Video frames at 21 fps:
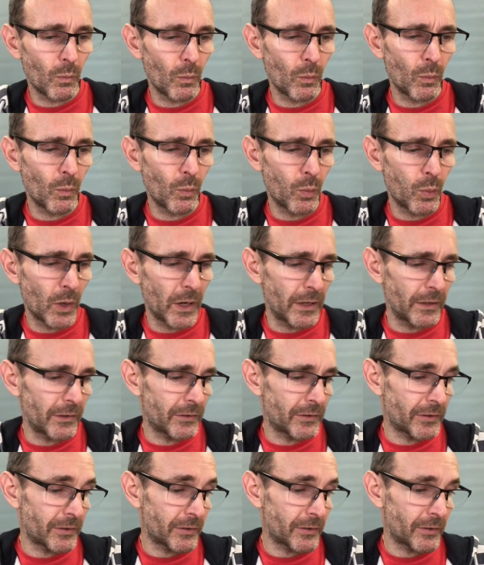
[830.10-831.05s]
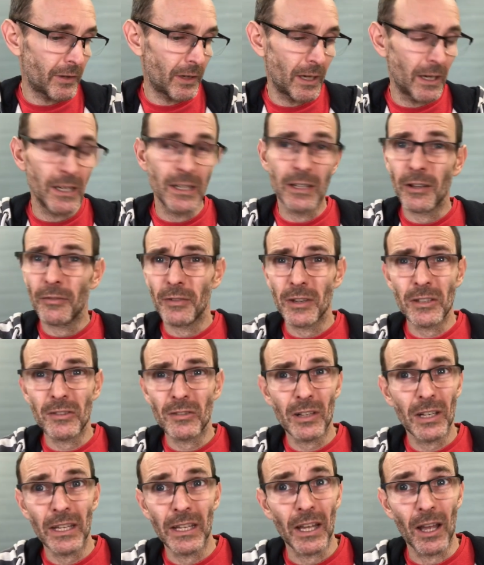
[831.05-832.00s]
which
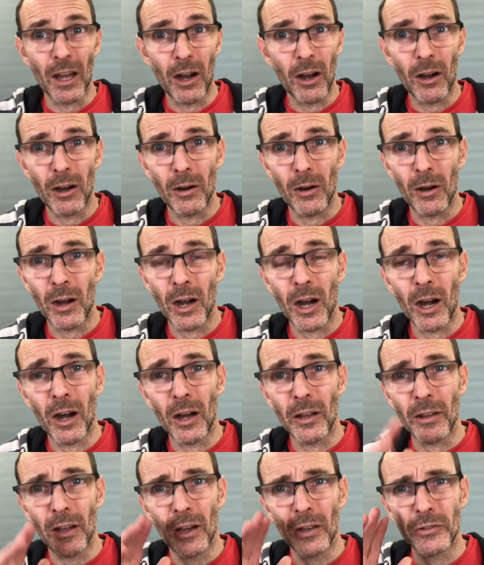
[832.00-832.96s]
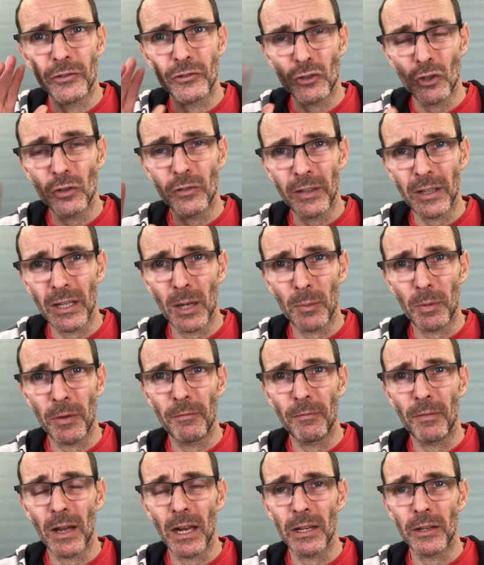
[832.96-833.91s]
individually are shooting up in
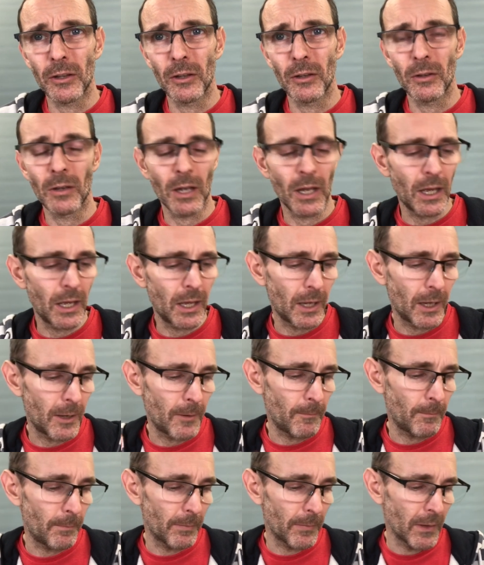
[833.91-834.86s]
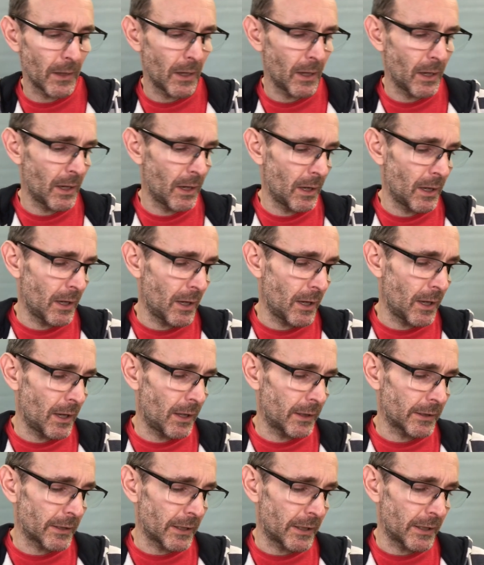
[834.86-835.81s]
value,
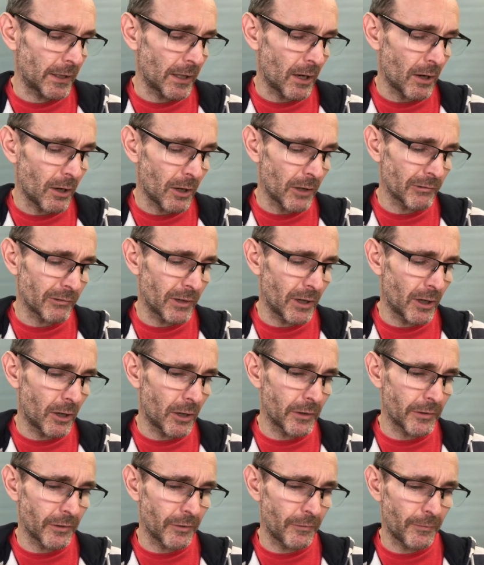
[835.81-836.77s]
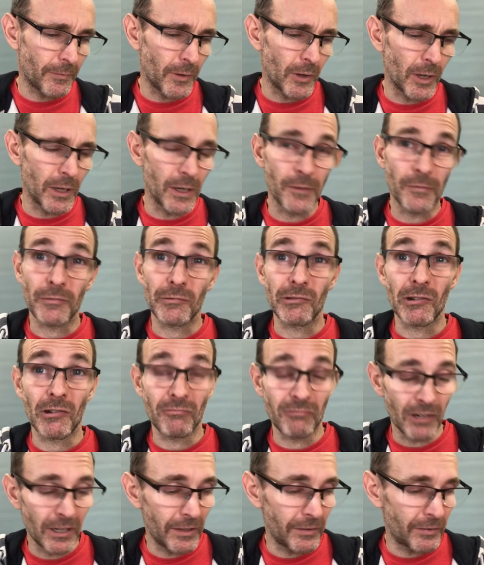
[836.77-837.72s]
getting harder and harder to find for a
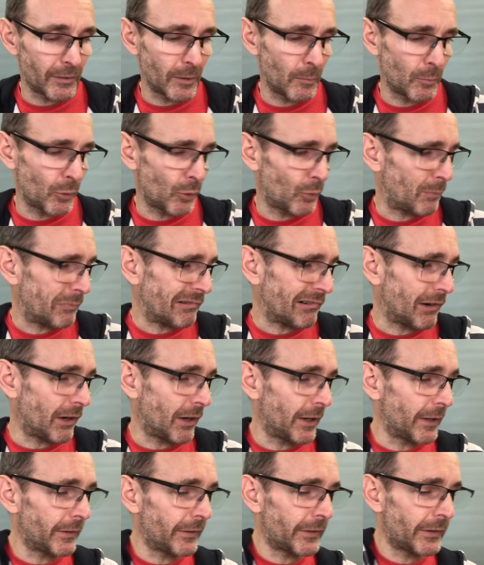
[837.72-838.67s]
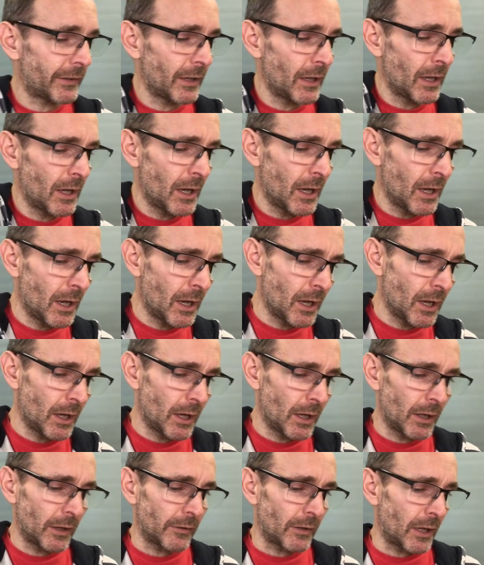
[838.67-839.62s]
reasonable price.
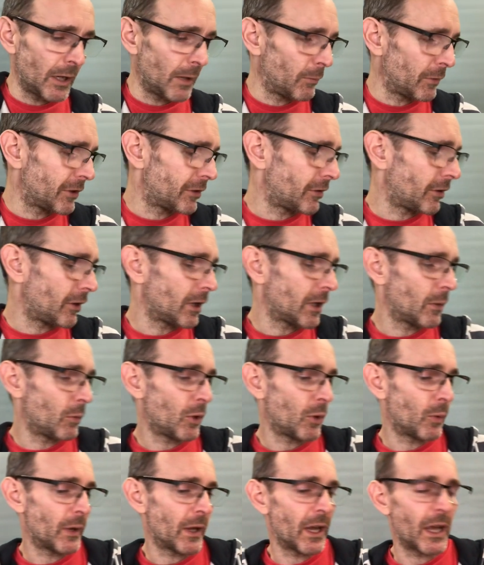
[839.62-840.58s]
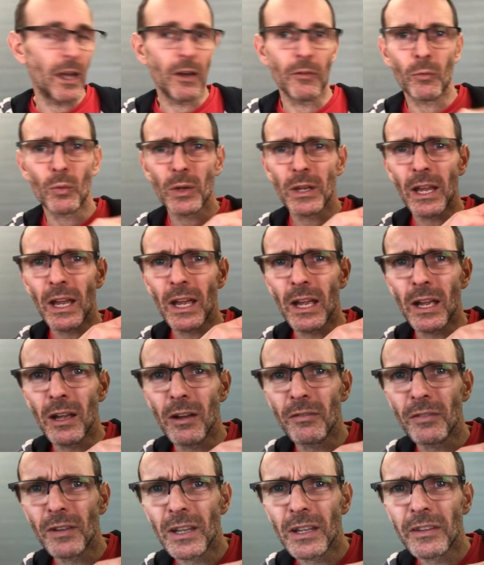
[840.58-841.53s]
So let me show you what we have. We
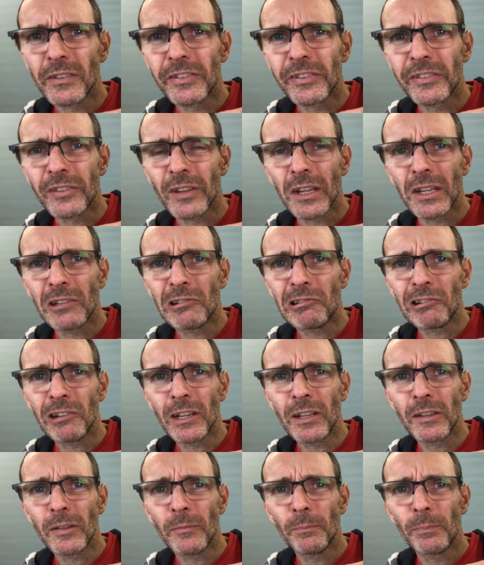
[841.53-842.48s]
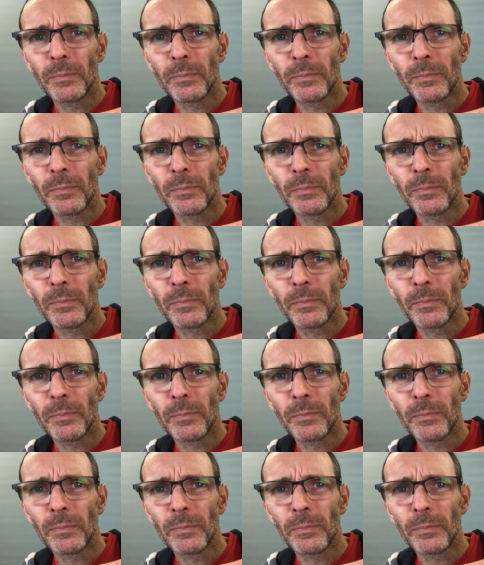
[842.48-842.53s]
have Sacred.